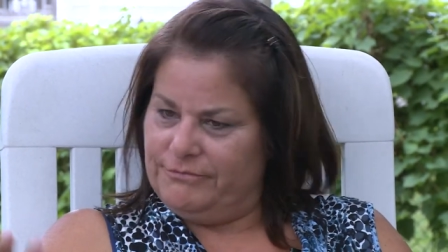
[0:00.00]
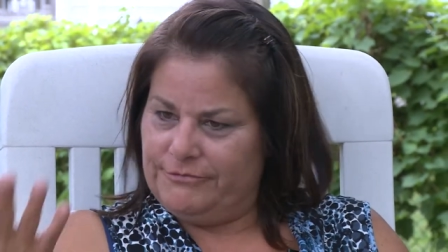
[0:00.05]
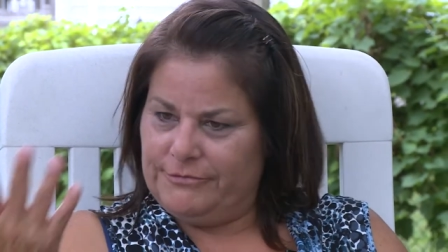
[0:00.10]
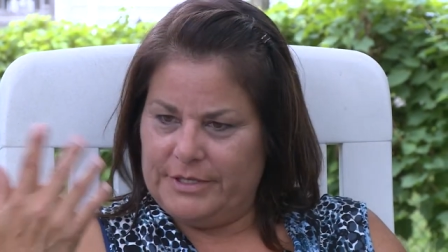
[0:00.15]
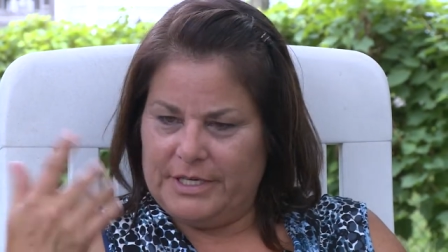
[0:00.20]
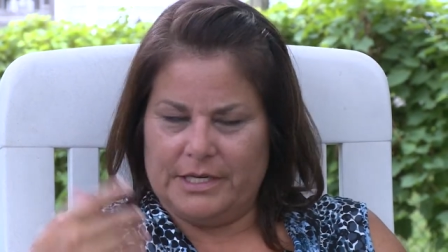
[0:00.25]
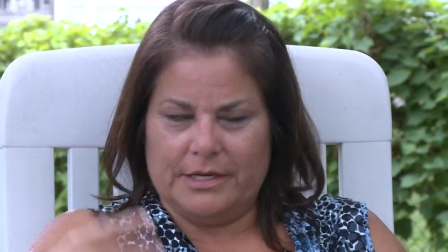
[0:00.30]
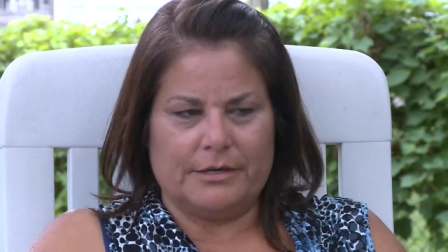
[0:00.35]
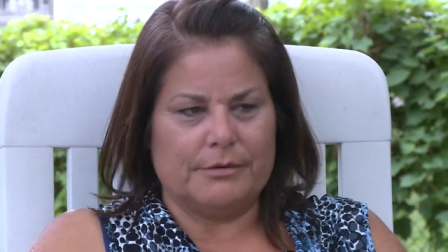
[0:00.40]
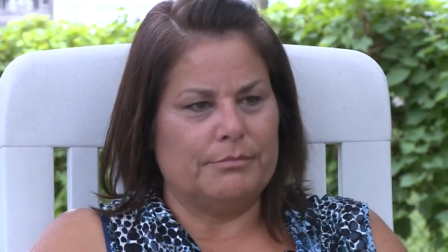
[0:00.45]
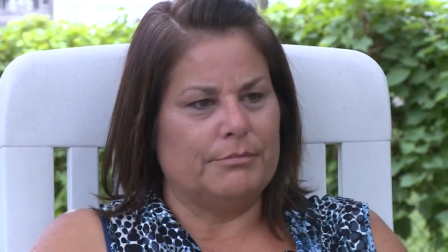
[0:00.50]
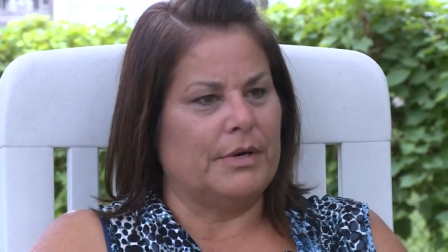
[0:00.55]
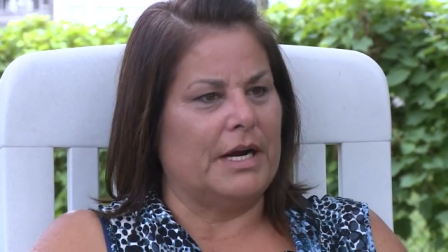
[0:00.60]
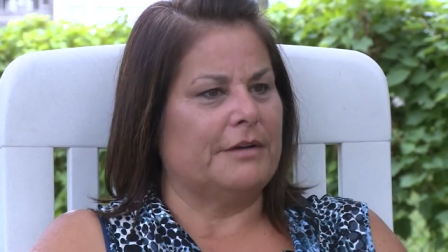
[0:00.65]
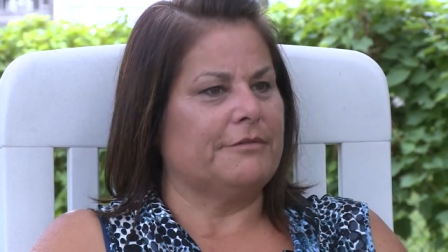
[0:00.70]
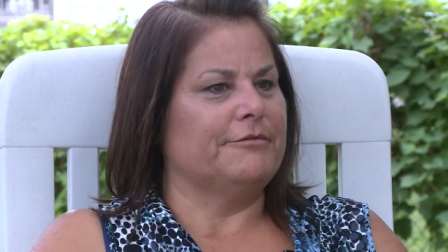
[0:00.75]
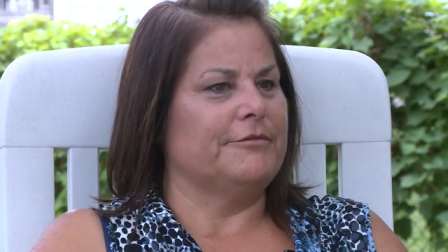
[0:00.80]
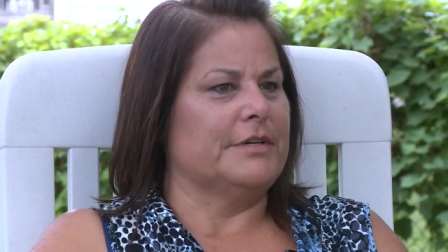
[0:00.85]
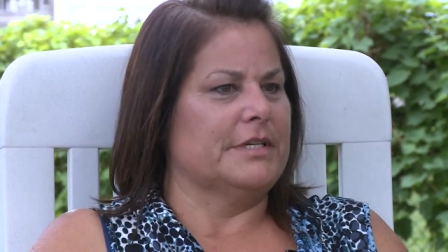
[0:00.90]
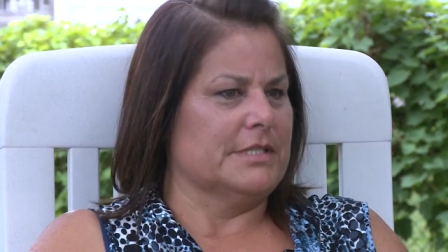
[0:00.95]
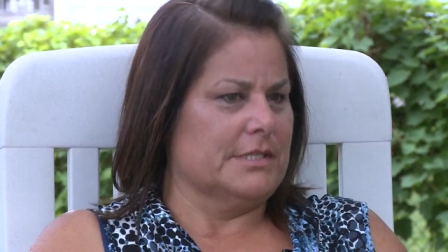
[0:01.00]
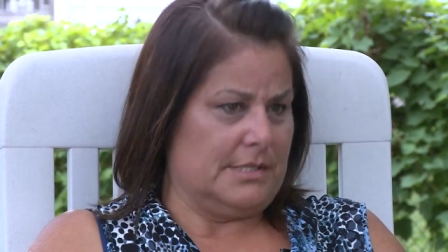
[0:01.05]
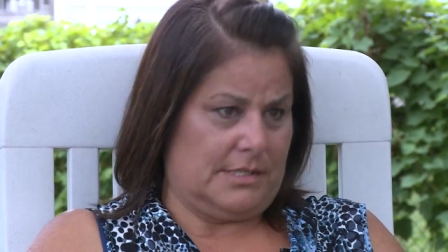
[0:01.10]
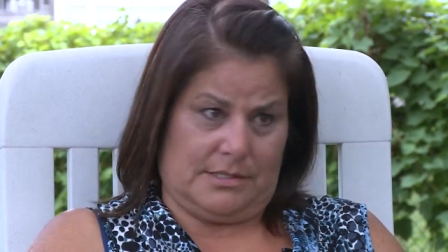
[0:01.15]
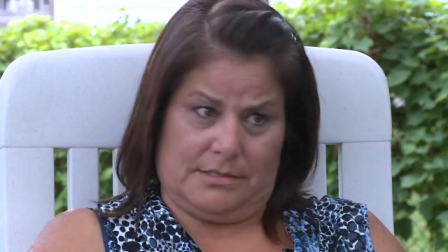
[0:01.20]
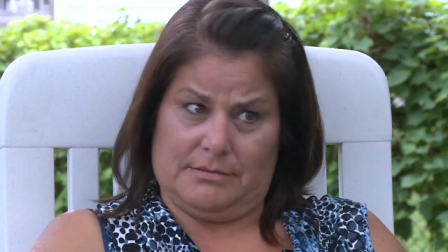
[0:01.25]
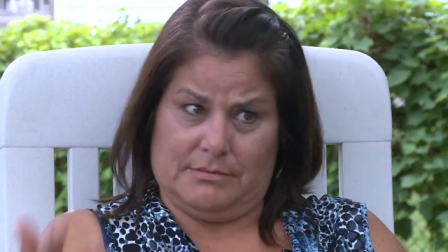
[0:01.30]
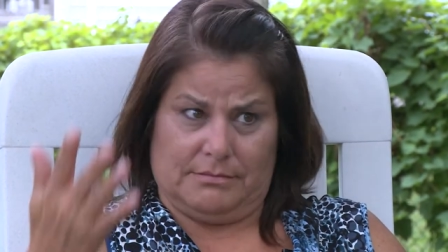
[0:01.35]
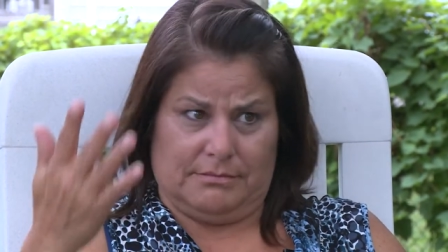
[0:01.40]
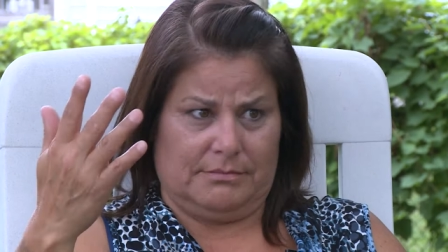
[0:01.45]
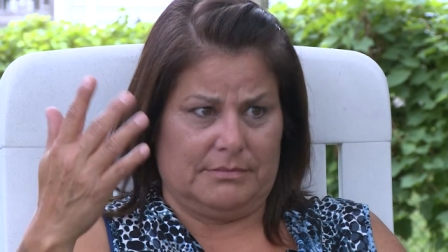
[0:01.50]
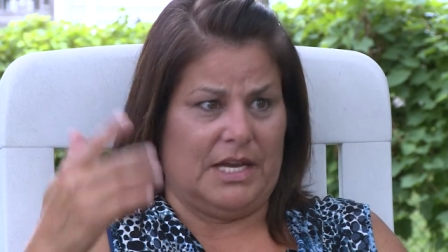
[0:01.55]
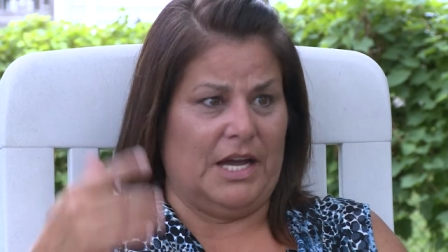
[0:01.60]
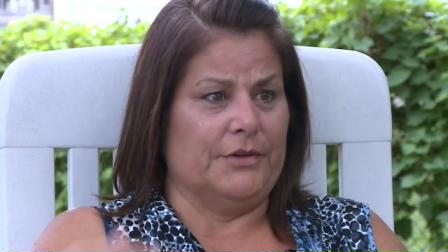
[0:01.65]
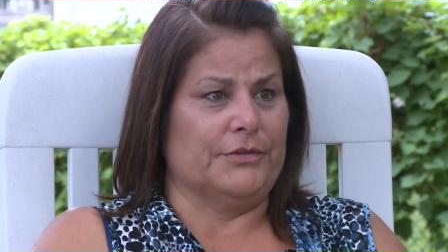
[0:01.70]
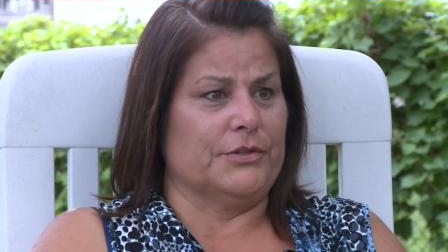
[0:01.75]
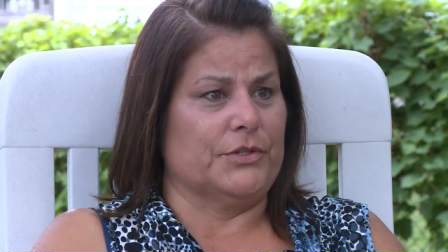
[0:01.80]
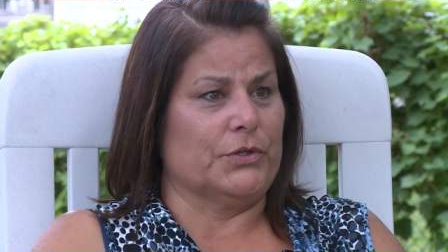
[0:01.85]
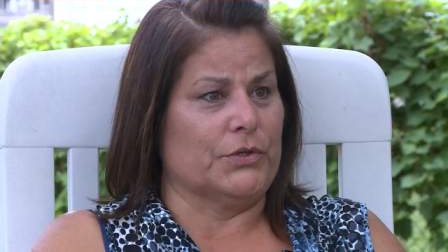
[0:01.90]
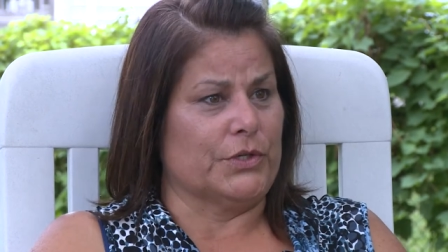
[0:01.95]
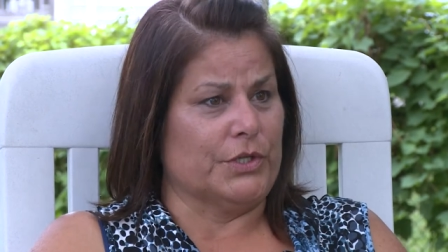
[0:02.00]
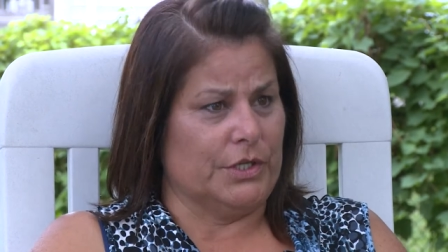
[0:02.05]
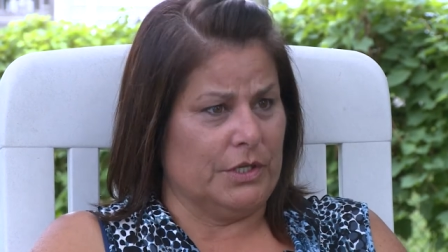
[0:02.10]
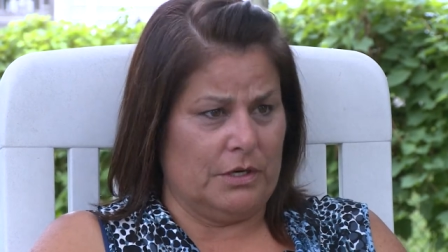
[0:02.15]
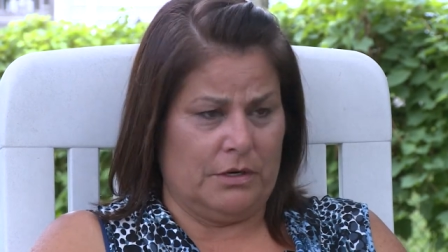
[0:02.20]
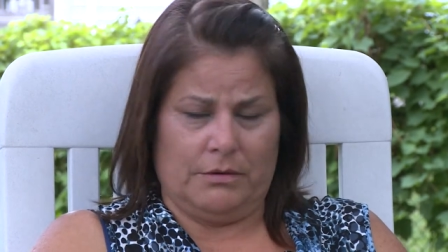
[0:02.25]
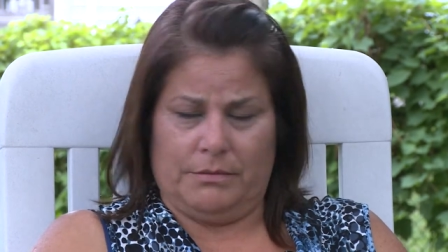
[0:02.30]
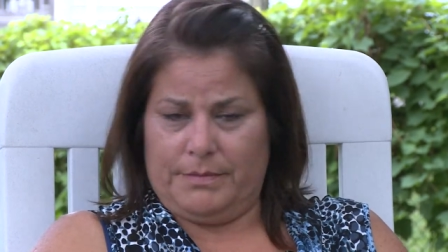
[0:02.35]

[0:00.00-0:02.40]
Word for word: feed her breakfast, out the door you go.